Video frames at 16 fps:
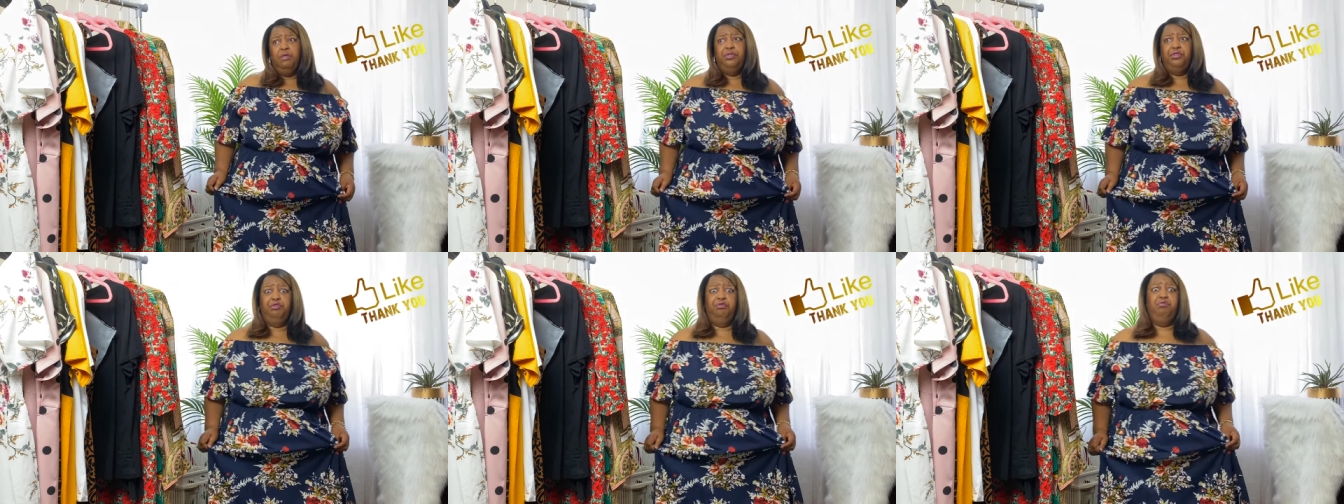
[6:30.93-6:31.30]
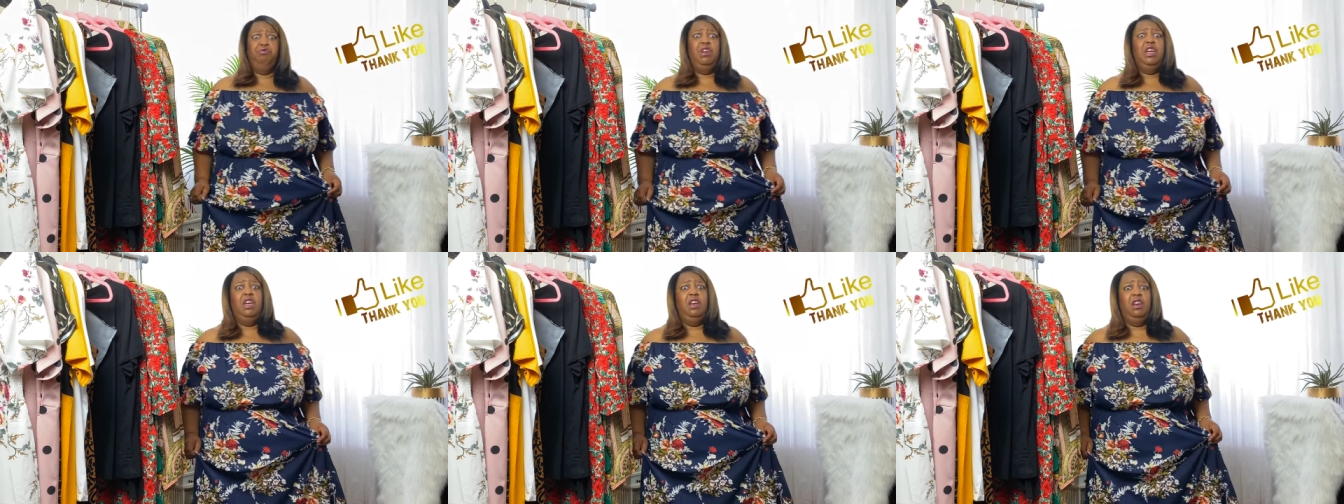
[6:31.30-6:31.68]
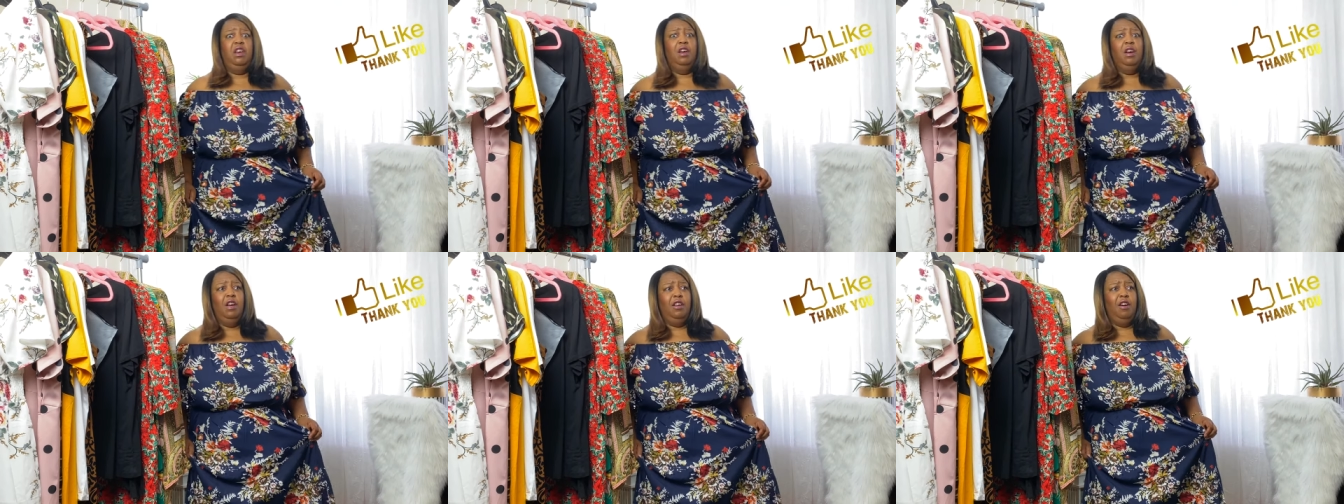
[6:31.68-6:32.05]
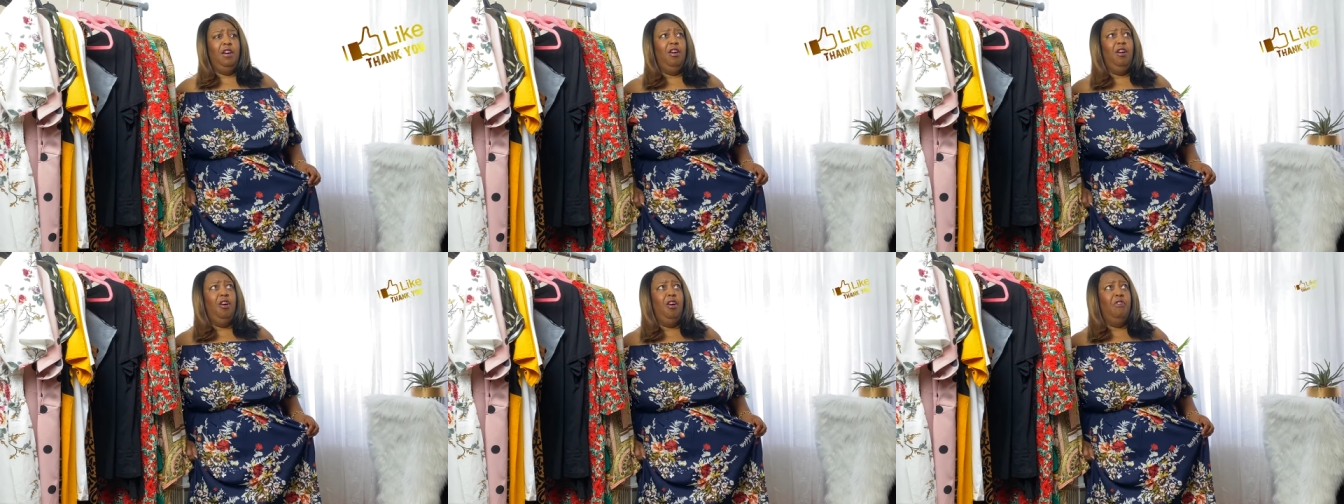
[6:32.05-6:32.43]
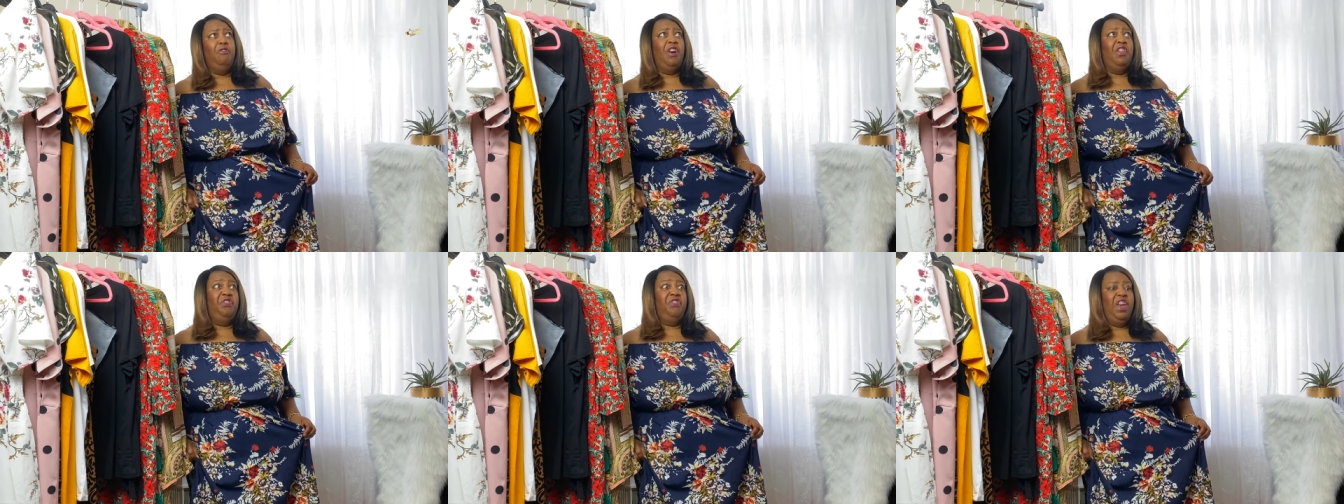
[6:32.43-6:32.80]
three and a half,
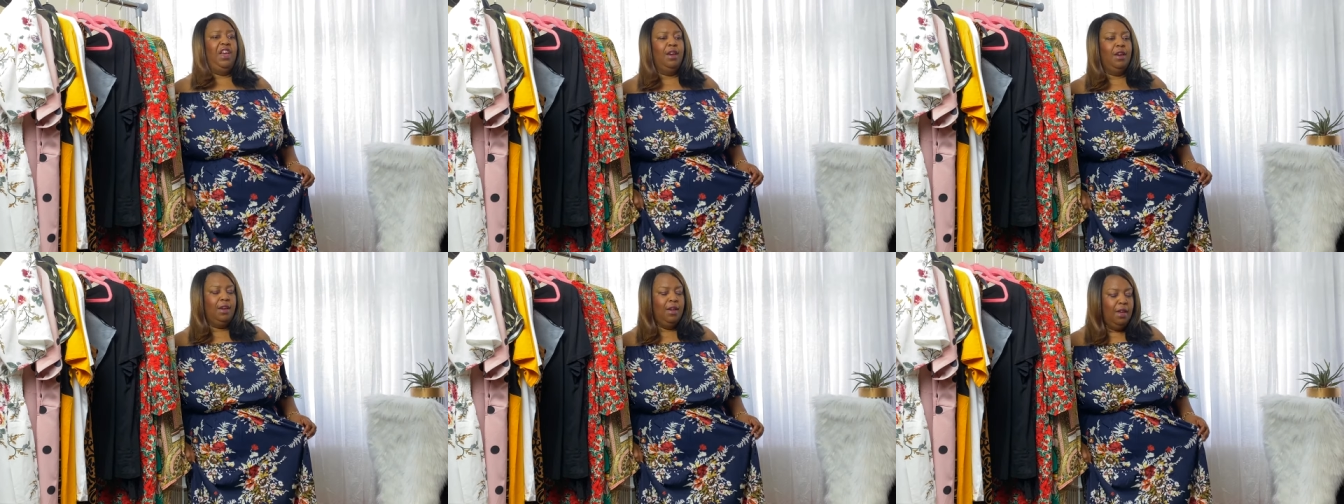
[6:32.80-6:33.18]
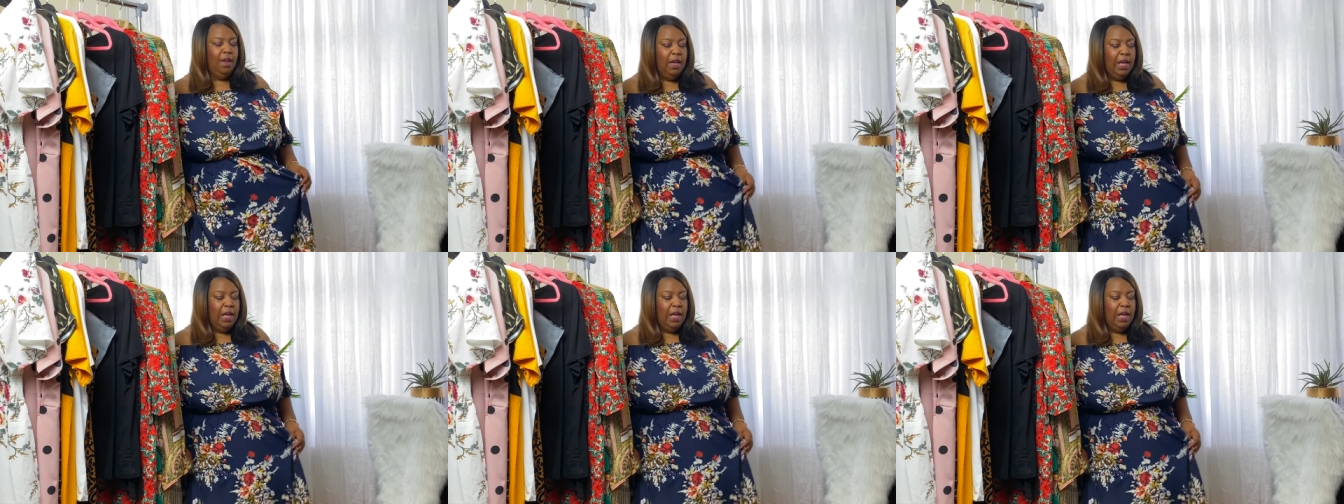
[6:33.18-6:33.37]
I think.